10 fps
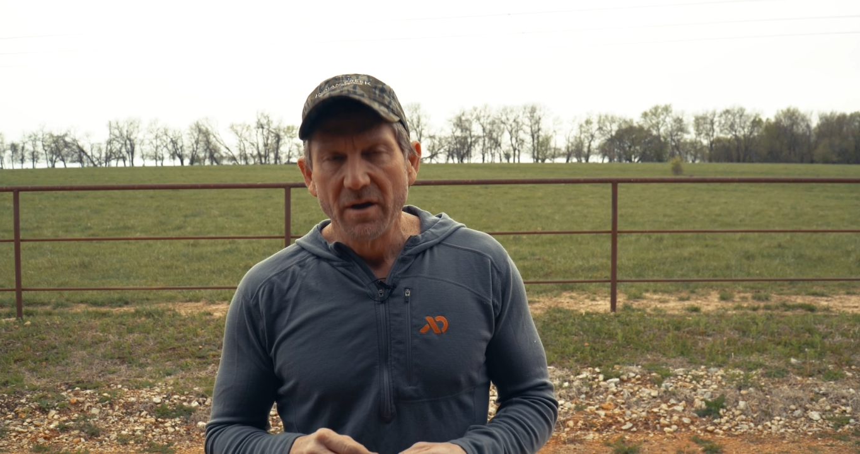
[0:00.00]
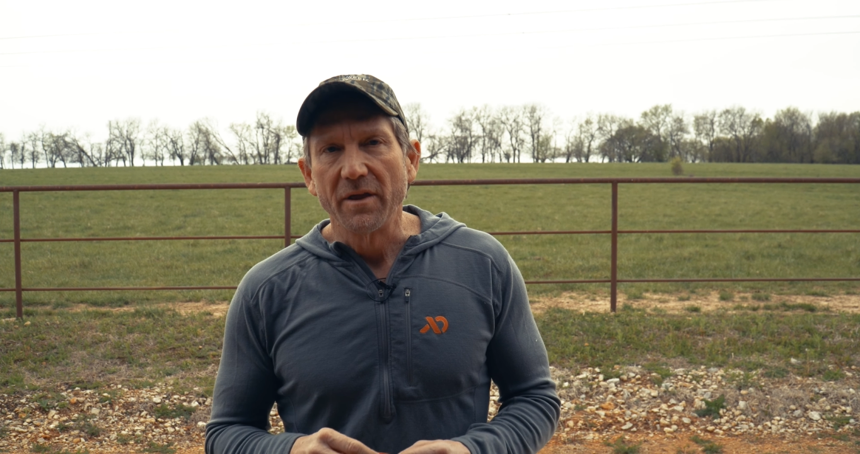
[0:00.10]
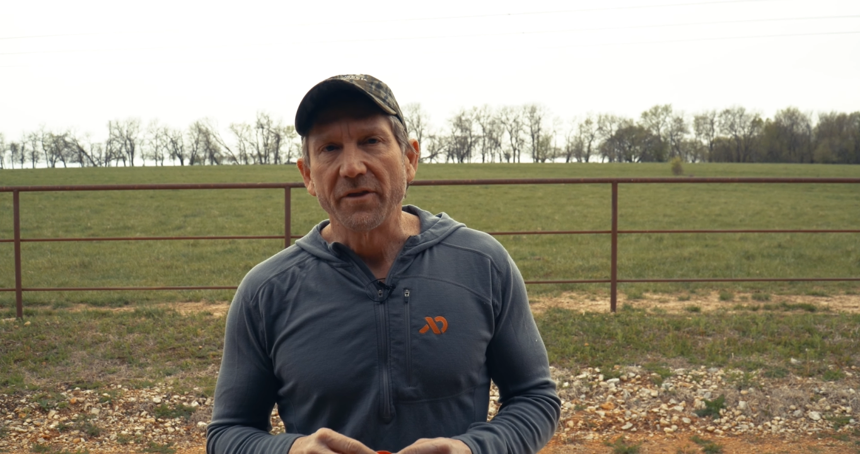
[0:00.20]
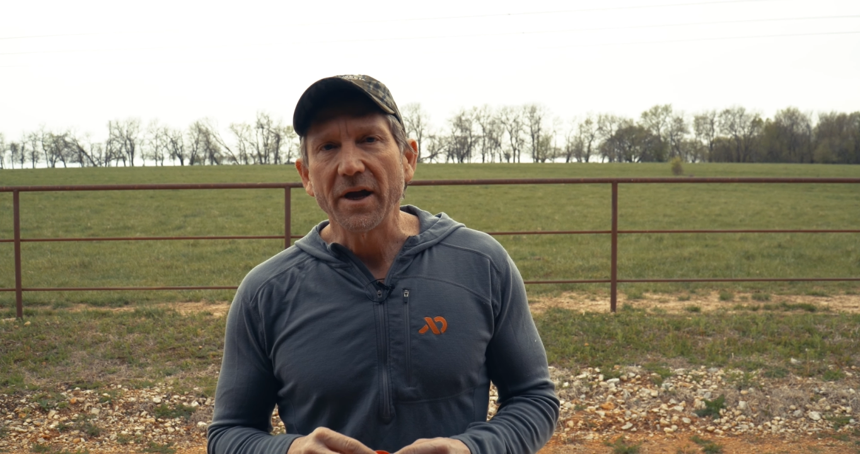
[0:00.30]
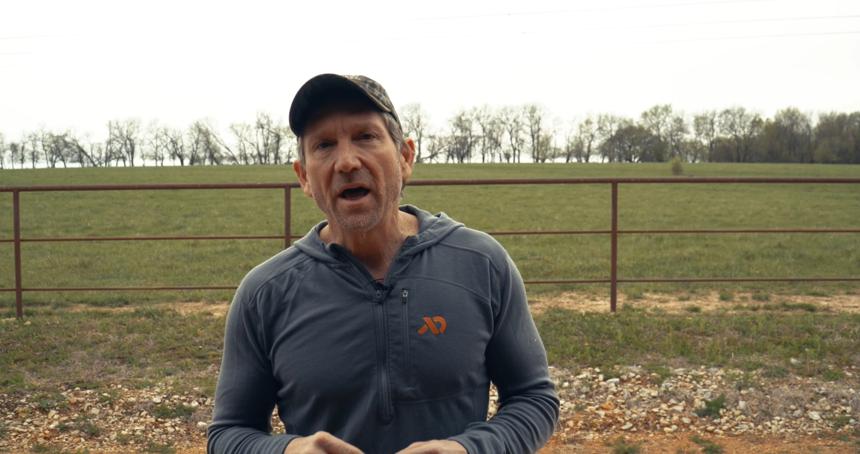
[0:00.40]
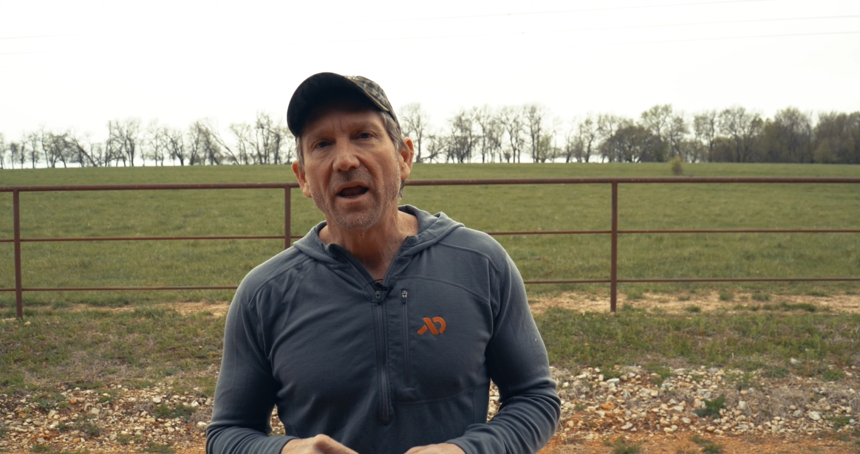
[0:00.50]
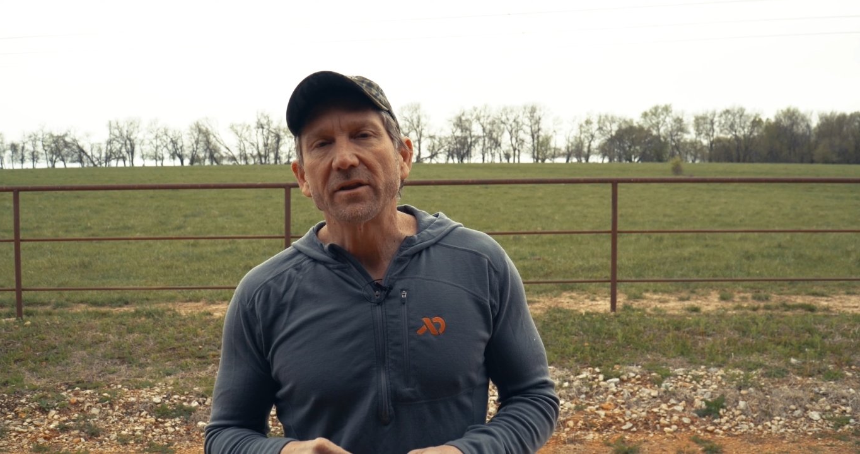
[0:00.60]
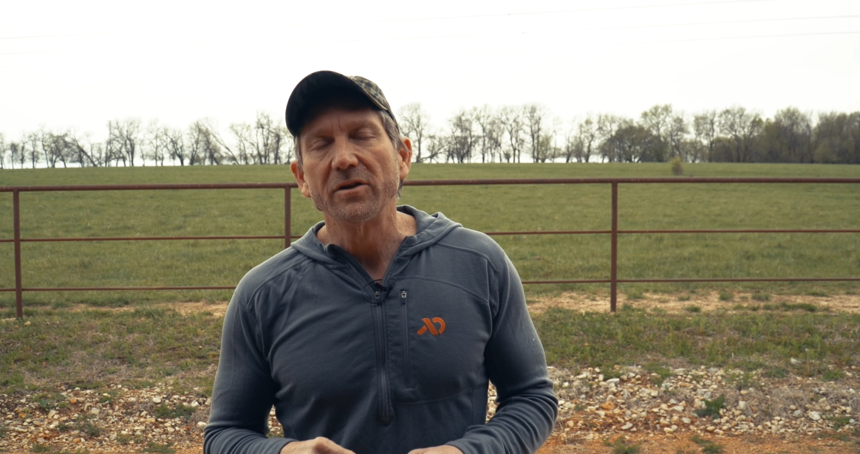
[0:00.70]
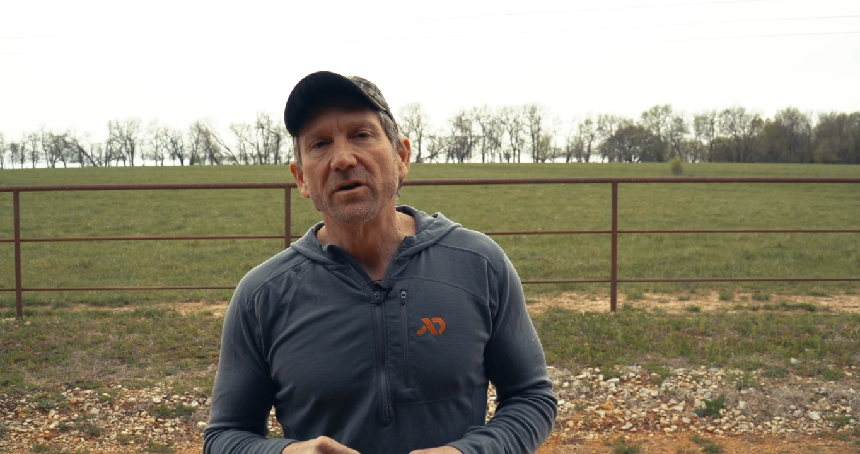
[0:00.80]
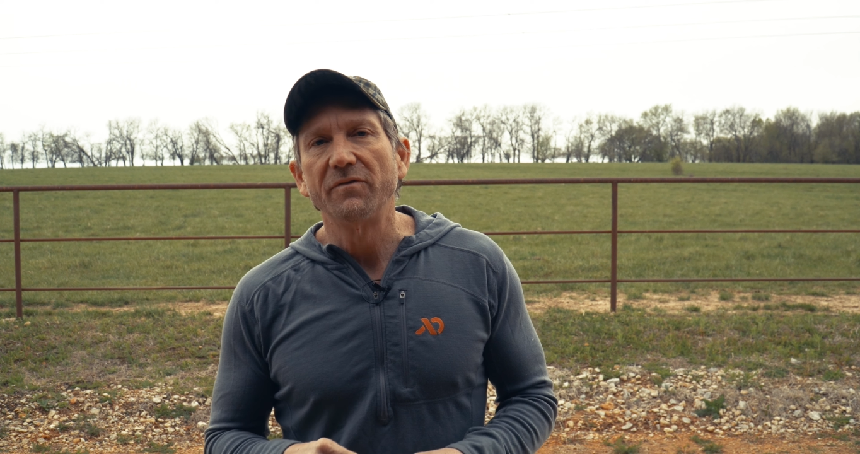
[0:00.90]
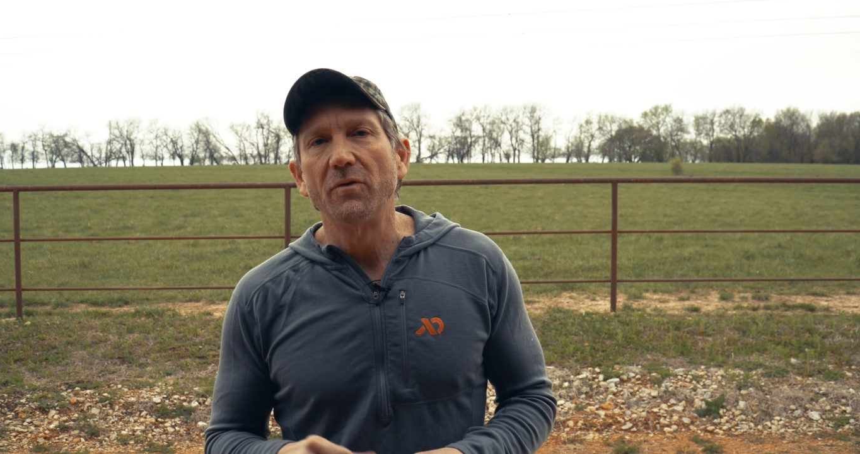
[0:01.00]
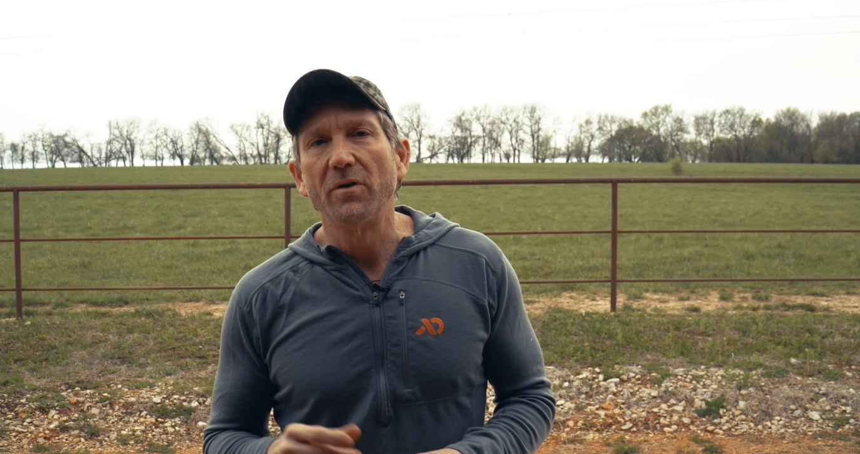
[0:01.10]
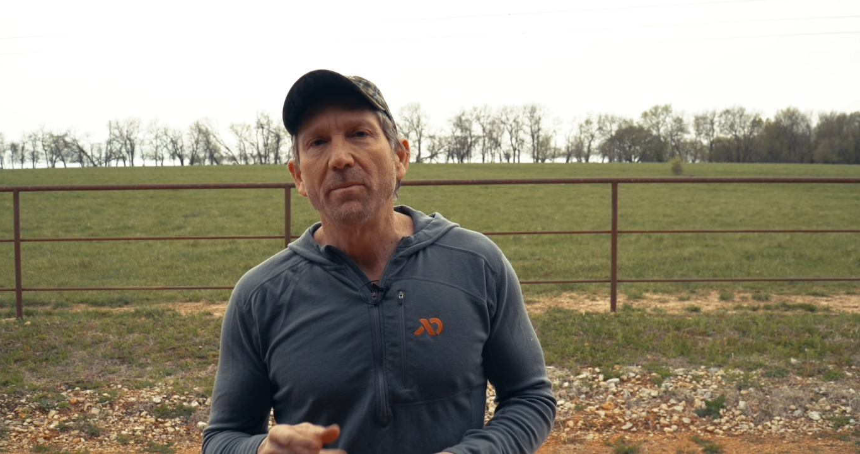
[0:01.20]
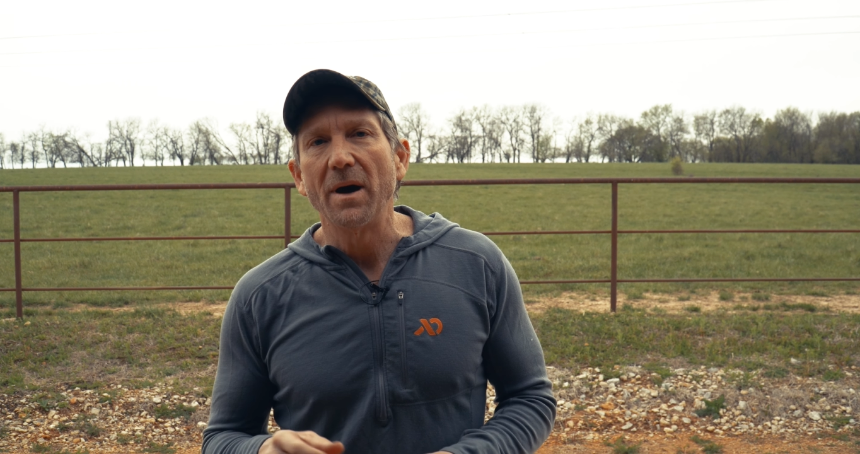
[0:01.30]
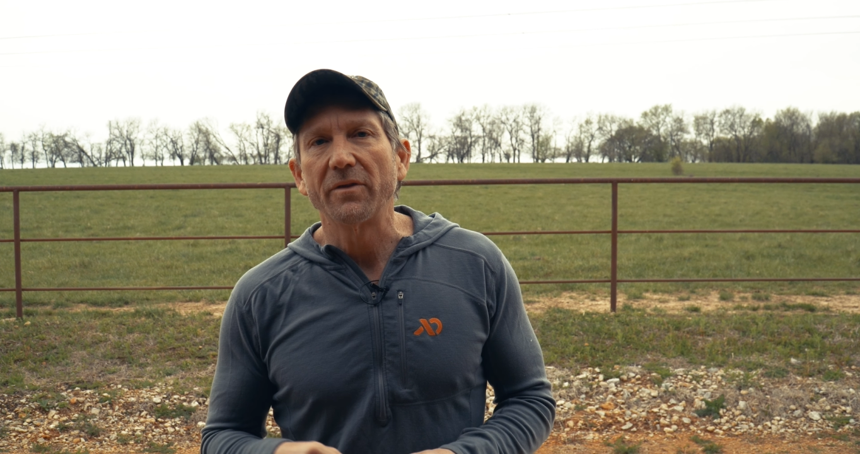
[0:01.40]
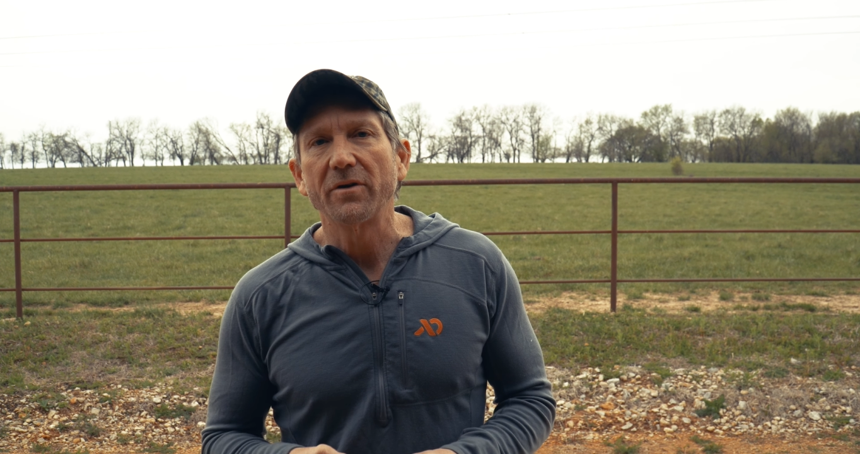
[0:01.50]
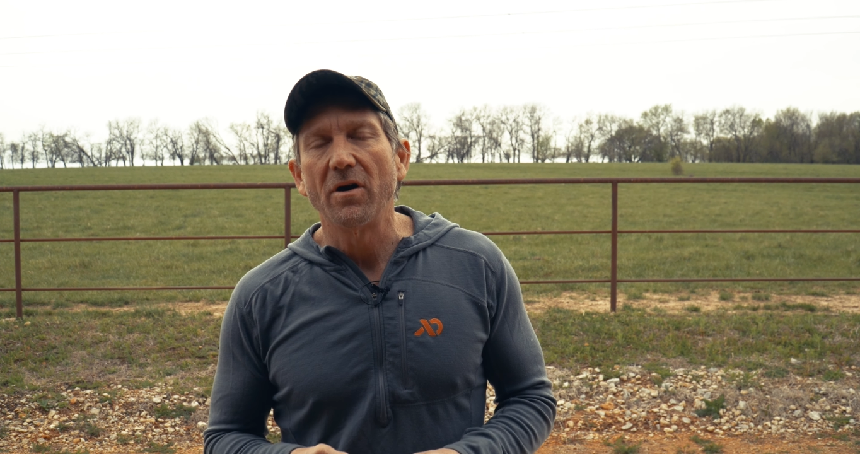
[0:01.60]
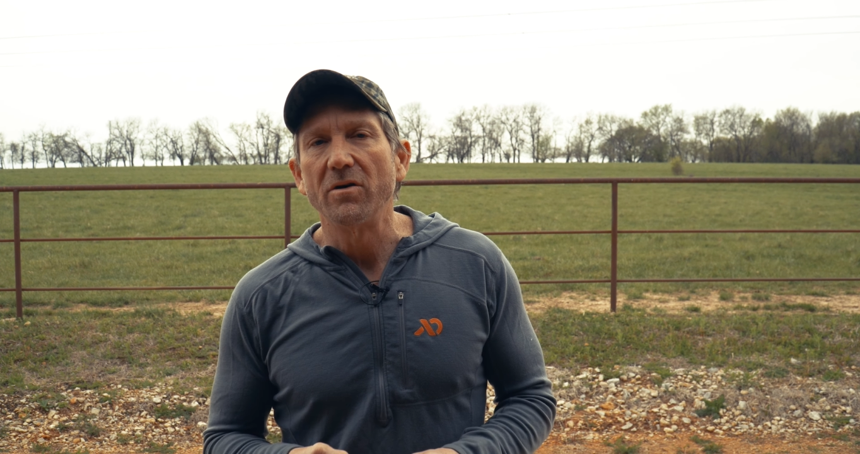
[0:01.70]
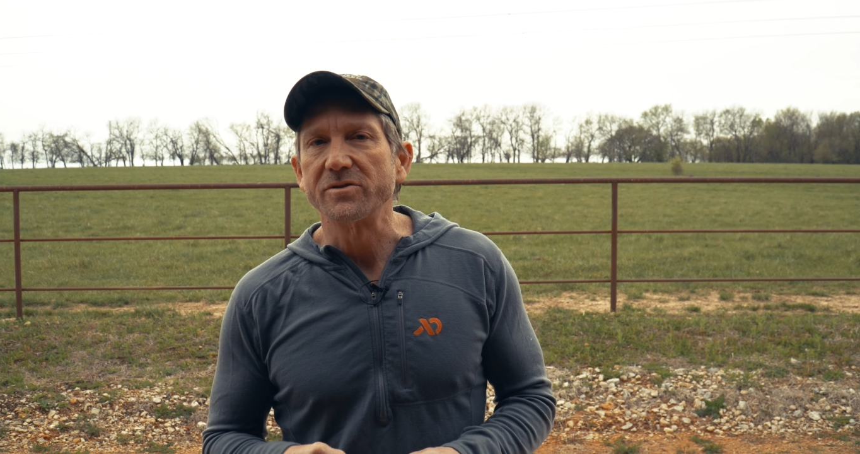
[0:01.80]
The thing I like to look for in a mouth call